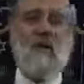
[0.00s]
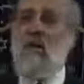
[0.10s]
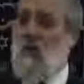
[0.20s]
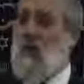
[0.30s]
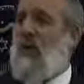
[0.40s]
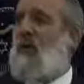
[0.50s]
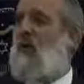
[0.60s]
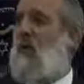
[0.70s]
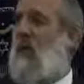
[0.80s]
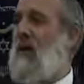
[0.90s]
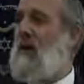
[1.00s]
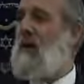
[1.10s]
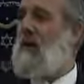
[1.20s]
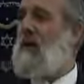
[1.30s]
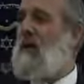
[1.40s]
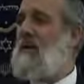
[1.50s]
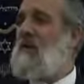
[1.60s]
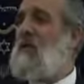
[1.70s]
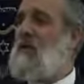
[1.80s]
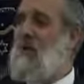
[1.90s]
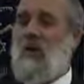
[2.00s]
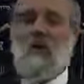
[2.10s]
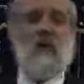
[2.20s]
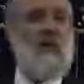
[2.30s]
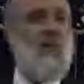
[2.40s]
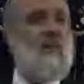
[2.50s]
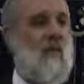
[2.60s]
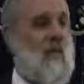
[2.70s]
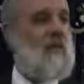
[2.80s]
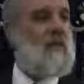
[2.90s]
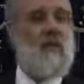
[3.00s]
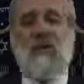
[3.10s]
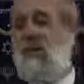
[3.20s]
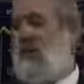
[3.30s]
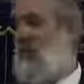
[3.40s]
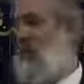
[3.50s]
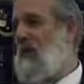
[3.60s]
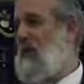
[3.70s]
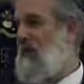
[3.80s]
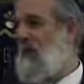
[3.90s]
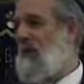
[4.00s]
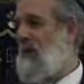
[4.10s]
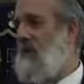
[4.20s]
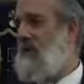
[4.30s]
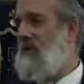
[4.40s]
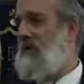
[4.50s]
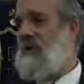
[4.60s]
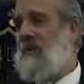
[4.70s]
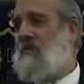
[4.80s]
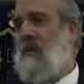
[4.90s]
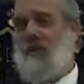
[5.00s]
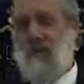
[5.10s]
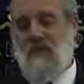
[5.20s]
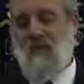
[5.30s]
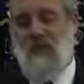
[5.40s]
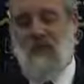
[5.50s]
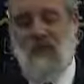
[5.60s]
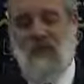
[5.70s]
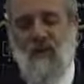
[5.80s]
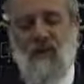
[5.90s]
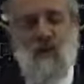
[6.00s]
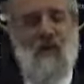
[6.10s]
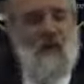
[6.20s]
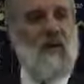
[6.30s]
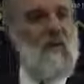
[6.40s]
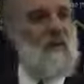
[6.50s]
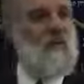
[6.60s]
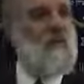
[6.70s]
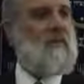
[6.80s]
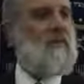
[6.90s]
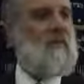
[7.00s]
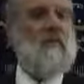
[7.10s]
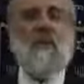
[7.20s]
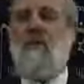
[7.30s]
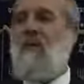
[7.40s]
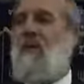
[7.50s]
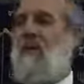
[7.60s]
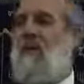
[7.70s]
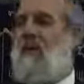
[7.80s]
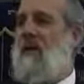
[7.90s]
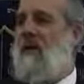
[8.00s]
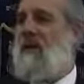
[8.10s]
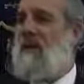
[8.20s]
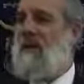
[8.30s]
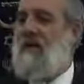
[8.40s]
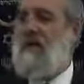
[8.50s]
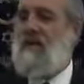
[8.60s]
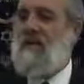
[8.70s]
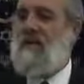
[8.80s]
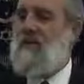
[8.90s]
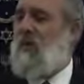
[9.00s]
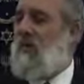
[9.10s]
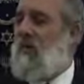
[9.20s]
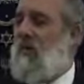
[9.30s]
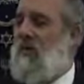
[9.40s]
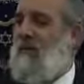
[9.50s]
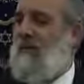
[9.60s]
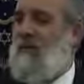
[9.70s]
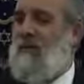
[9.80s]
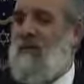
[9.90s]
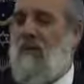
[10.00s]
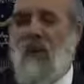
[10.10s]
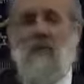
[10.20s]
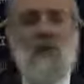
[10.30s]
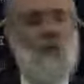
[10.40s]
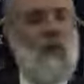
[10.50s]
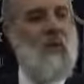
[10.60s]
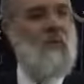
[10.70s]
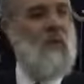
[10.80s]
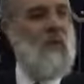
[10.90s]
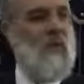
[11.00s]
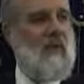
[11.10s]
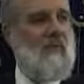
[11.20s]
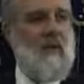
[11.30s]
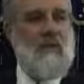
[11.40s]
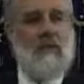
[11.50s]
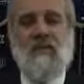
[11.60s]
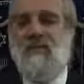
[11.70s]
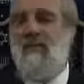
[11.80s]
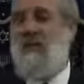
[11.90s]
You eat well, so you should understand that others need to eat well as well, you know, just as much. Another similar story with a rabbi who came to collect funds.